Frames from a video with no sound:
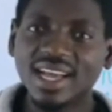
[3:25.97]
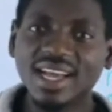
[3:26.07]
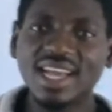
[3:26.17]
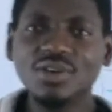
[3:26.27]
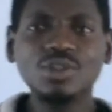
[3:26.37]

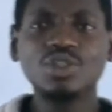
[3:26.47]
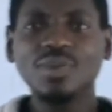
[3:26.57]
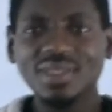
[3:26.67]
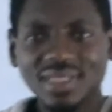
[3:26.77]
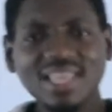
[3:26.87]
I know you should be
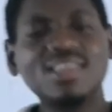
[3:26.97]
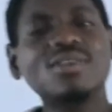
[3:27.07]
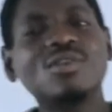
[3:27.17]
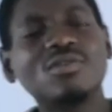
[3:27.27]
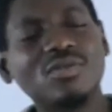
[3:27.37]
thinking
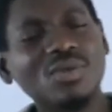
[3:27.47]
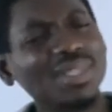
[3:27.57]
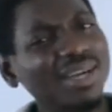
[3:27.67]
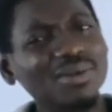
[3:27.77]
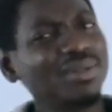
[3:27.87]
of, what
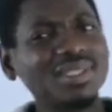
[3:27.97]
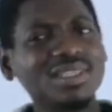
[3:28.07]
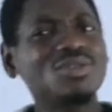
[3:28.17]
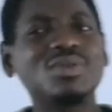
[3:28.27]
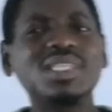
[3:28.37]
are those
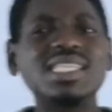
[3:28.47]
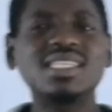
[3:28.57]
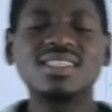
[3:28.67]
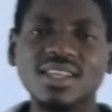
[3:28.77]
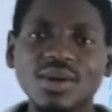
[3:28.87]
things you need?
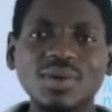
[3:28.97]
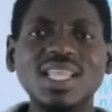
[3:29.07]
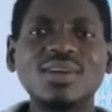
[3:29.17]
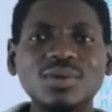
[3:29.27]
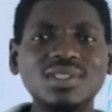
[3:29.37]
What are
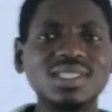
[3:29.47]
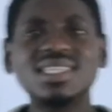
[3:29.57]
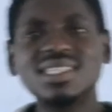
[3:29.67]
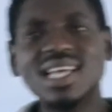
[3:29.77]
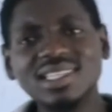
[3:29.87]
those
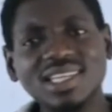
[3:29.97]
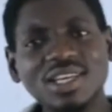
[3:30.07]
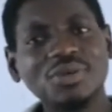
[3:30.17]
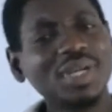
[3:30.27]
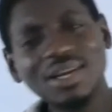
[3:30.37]
things that
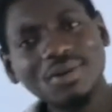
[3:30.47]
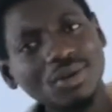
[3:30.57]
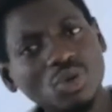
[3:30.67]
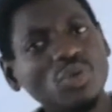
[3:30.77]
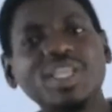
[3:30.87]
you cannot
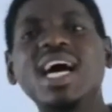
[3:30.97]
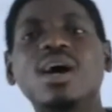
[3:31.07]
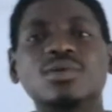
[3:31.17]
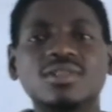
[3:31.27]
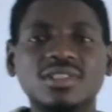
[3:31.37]
do
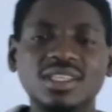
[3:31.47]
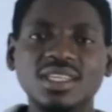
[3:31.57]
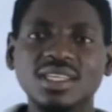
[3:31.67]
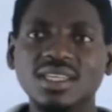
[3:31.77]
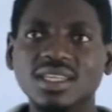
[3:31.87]
without?
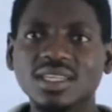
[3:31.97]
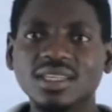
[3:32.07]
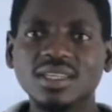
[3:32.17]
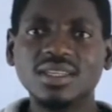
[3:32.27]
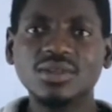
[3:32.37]

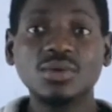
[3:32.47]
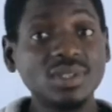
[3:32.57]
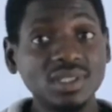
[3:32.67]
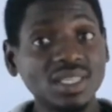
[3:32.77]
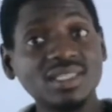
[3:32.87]
Those
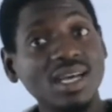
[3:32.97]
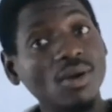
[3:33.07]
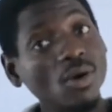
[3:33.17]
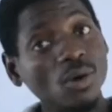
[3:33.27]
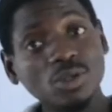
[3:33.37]
things are
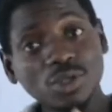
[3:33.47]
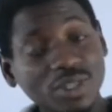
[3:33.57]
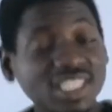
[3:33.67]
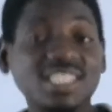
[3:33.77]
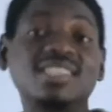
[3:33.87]
called your
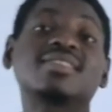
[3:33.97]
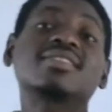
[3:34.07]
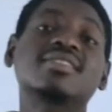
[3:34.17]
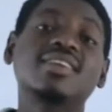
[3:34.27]
needs.